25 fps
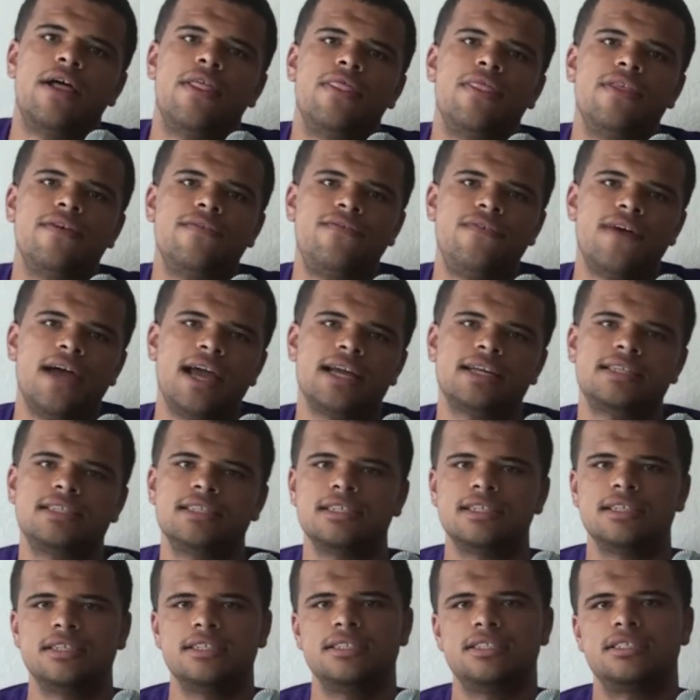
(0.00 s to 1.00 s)
The fact
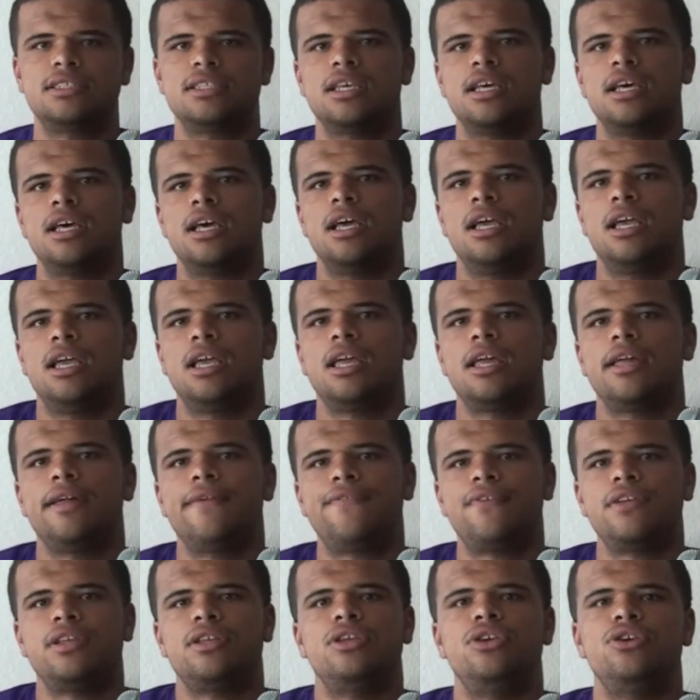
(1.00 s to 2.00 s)
is,
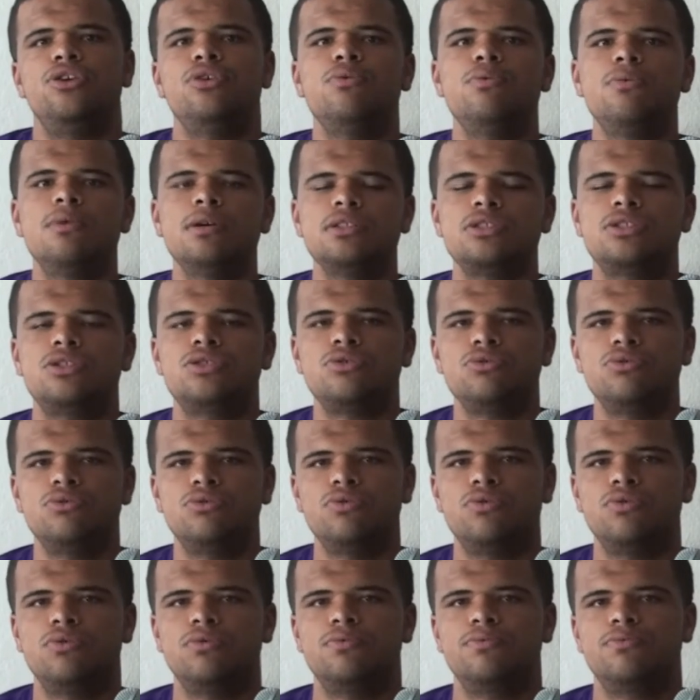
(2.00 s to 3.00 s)
if you want
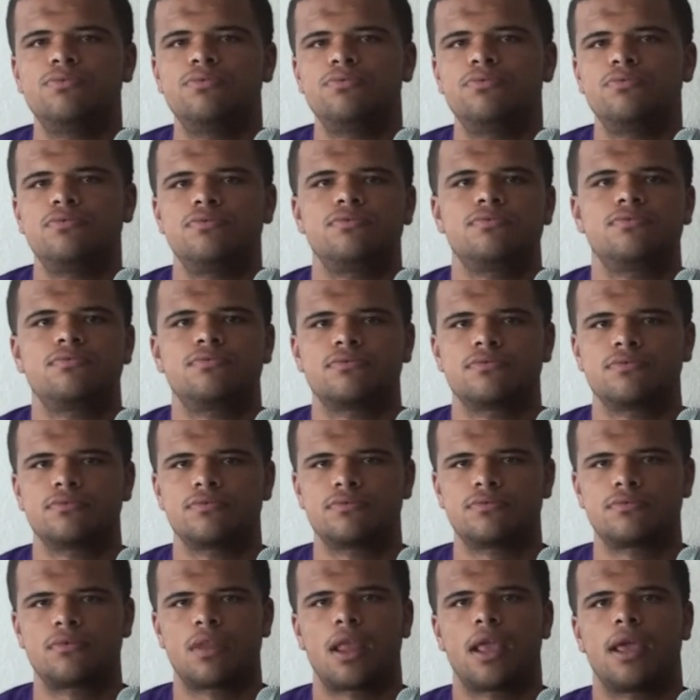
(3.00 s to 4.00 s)
to
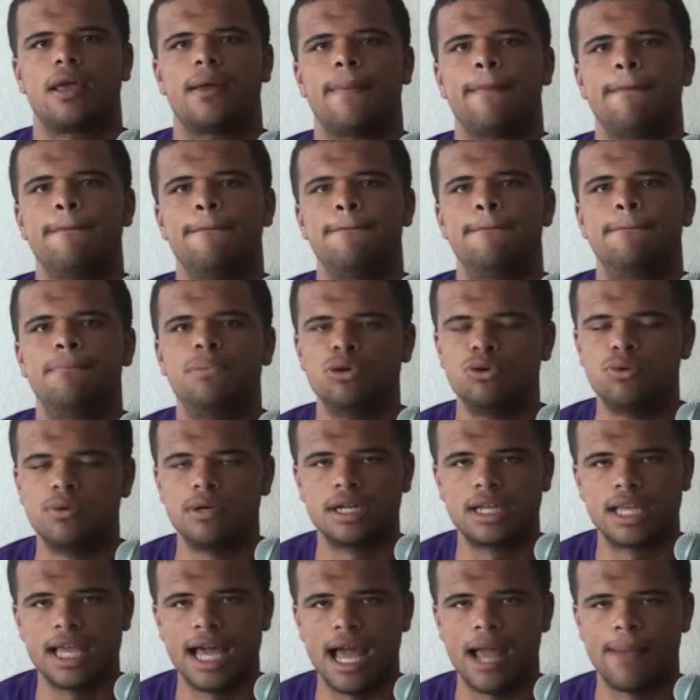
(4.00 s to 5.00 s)
boo
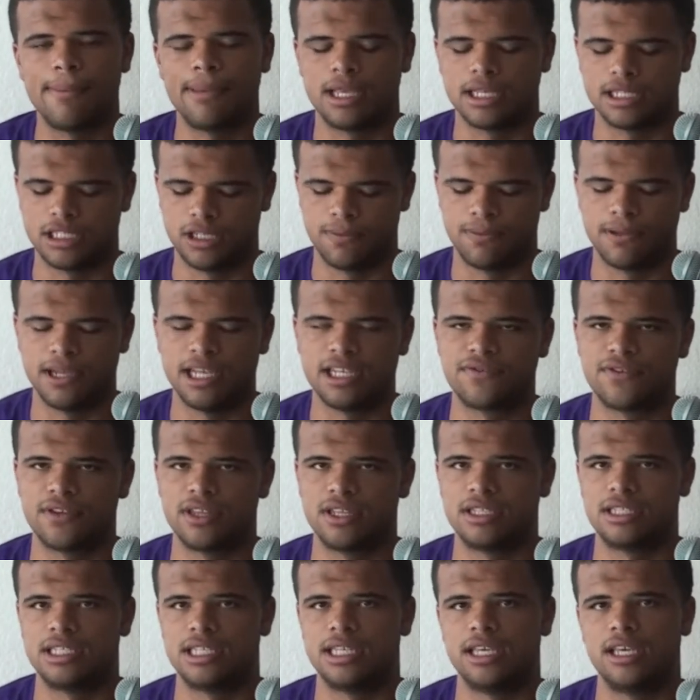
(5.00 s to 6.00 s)
a guy because he plays for
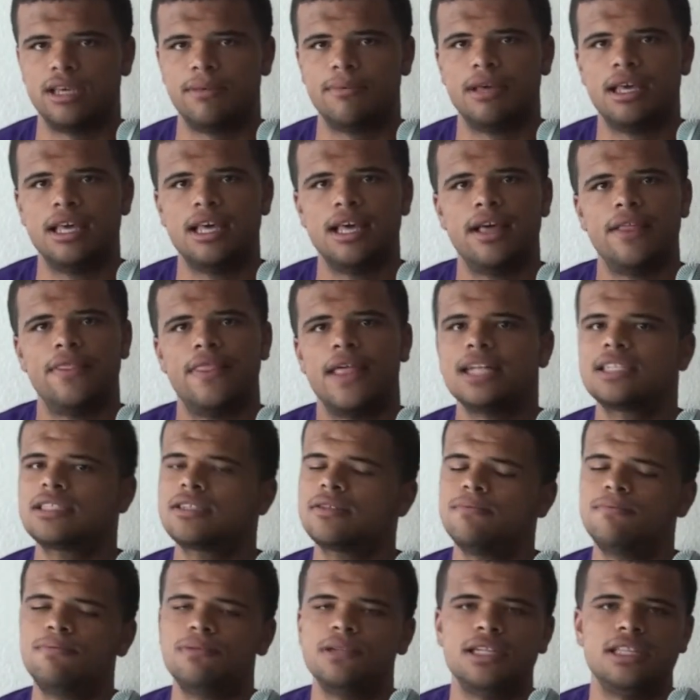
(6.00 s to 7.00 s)
the team, that's
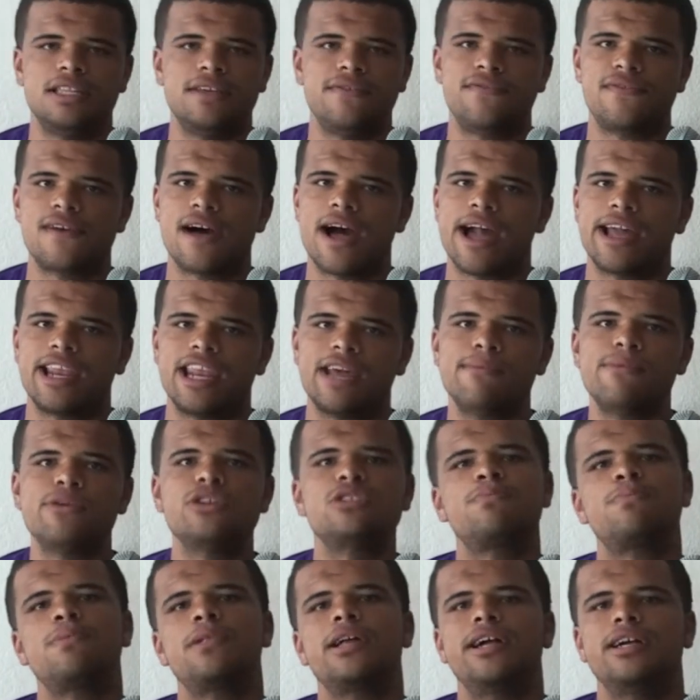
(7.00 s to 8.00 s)
completely fine, and
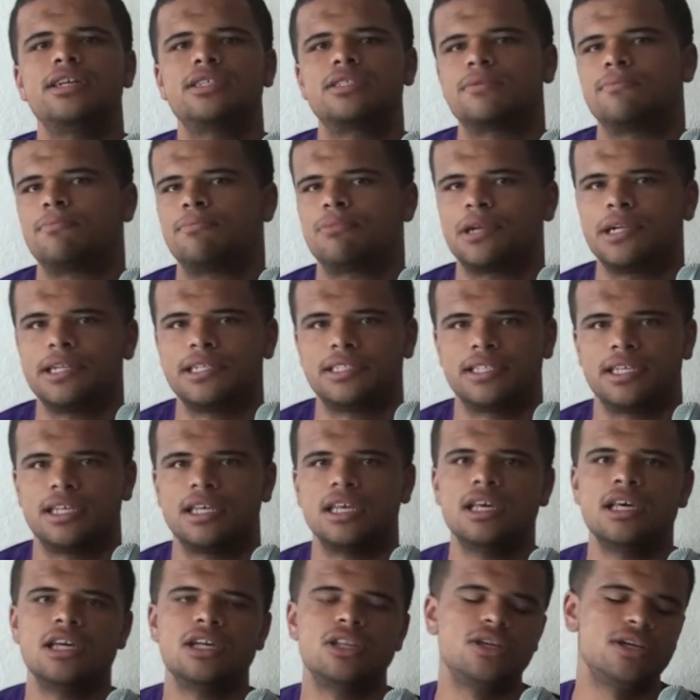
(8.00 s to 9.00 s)
most players embrace it.
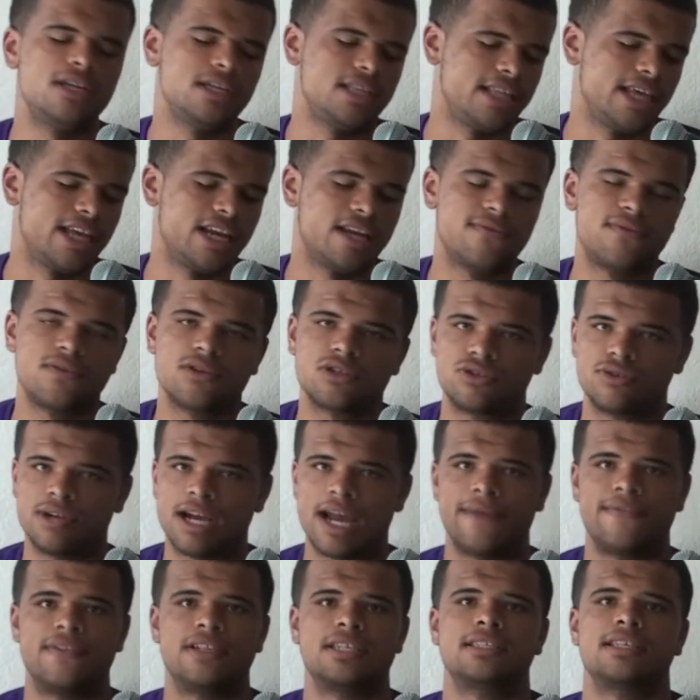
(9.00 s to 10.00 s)
Look at the NFL
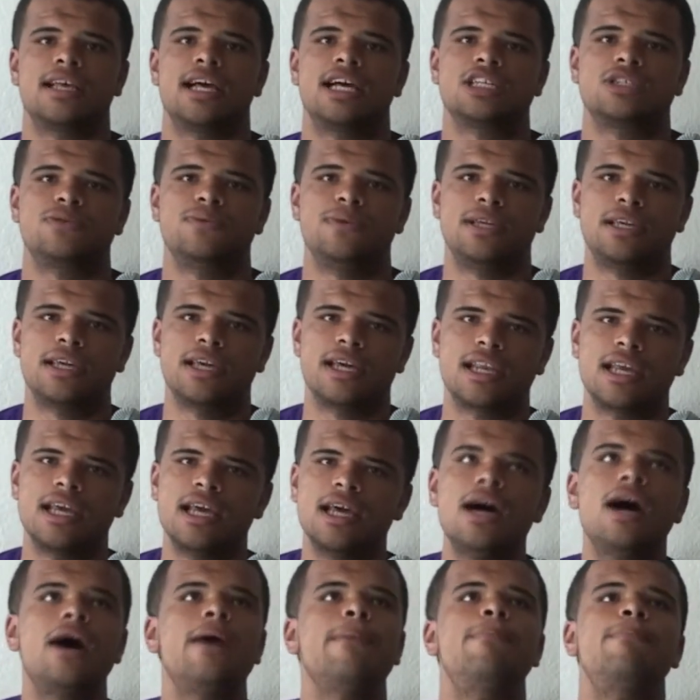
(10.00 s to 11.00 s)
draft this last weekend.
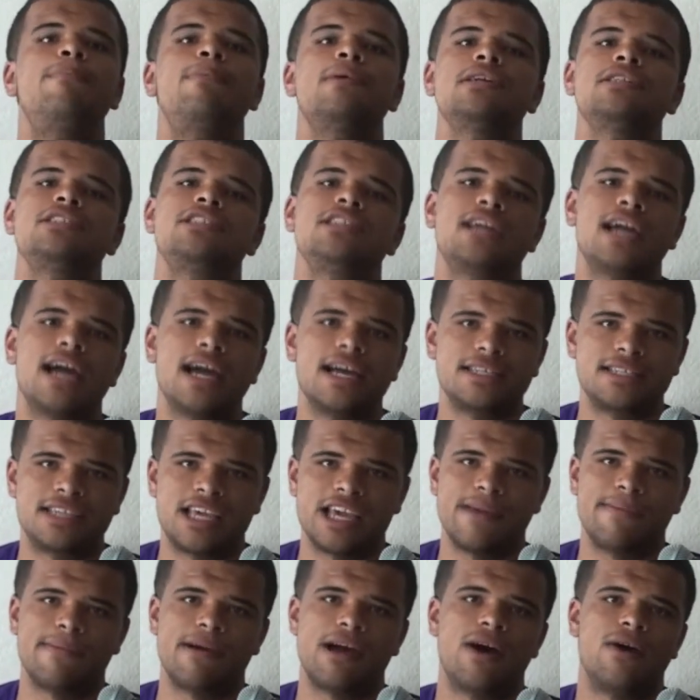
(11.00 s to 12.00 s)
A bunch of guys
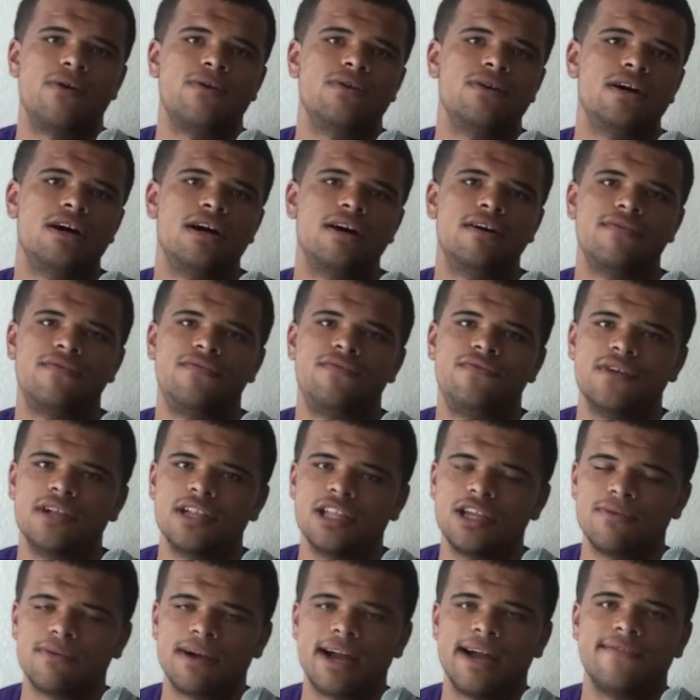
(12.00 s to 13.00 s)
came out of
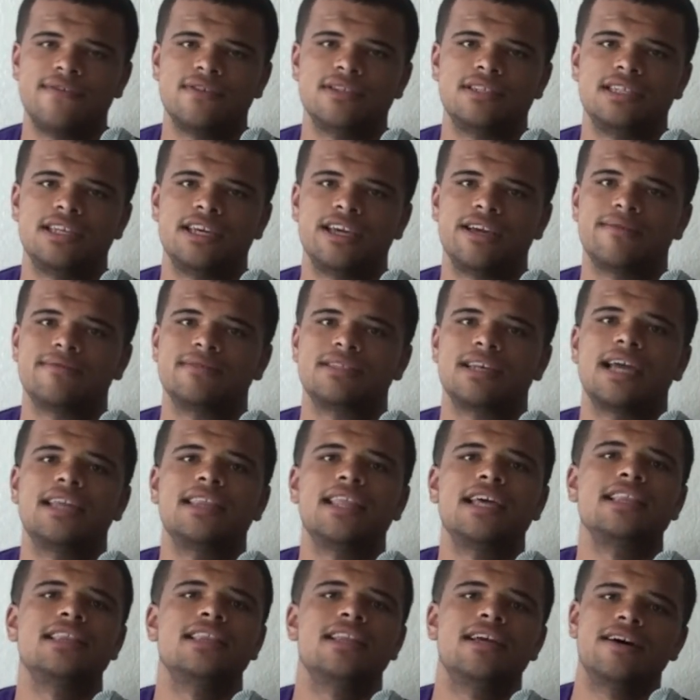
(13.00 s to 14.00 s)
Philly rival teams,
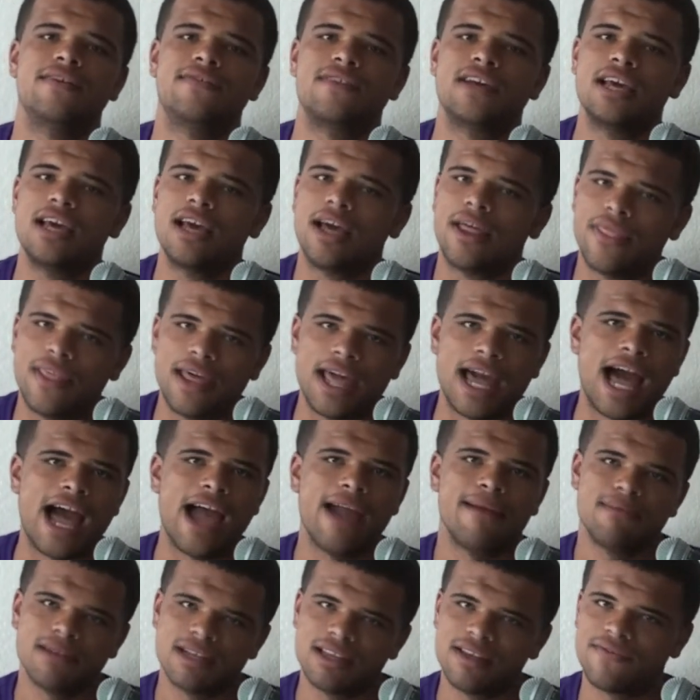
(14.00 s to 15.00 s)
and they
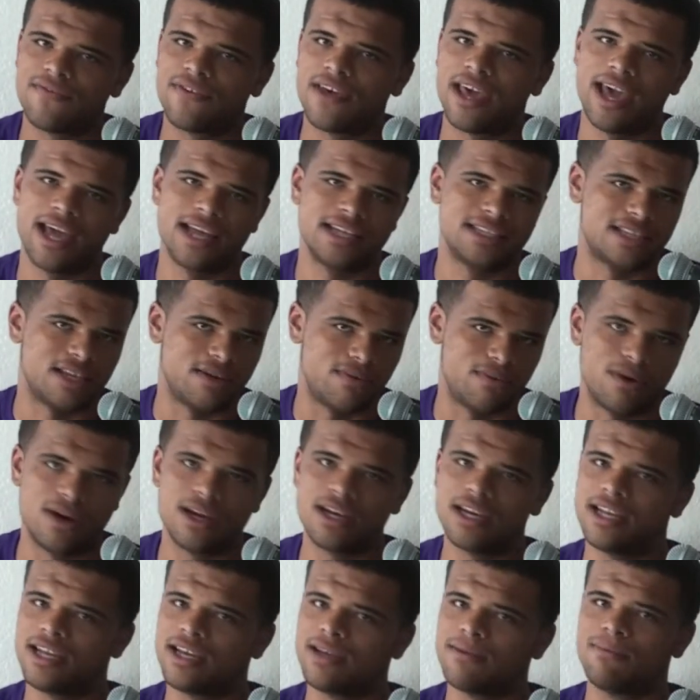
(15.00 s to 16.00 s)
hyped at the fans, they
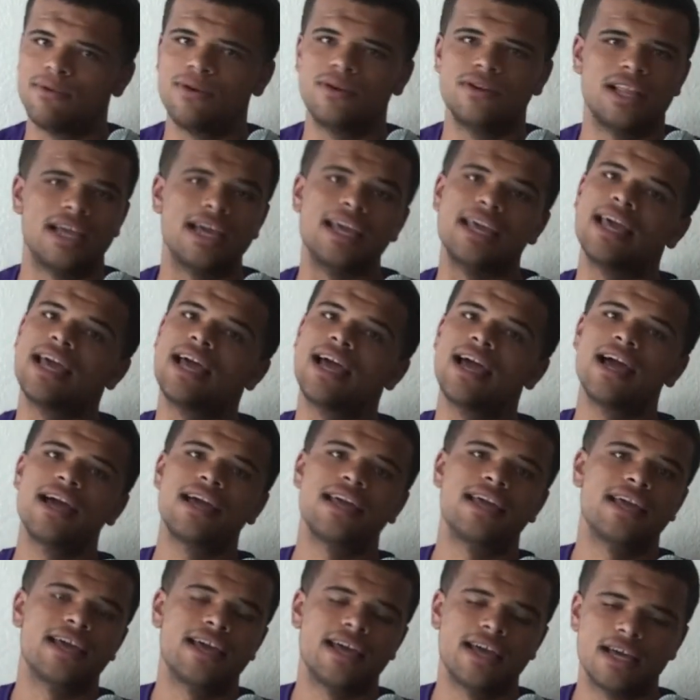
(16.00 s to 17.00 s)
wanted to get booed, like,
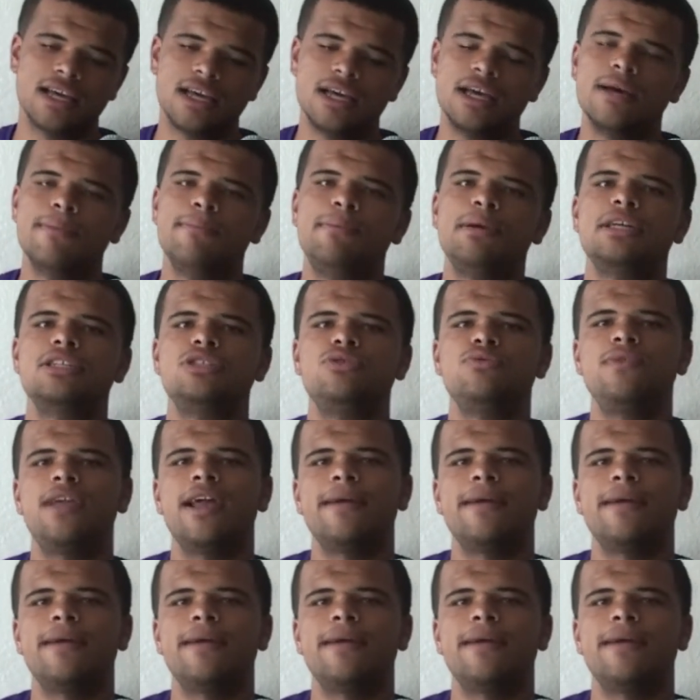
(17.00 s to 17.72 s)
yeah, because you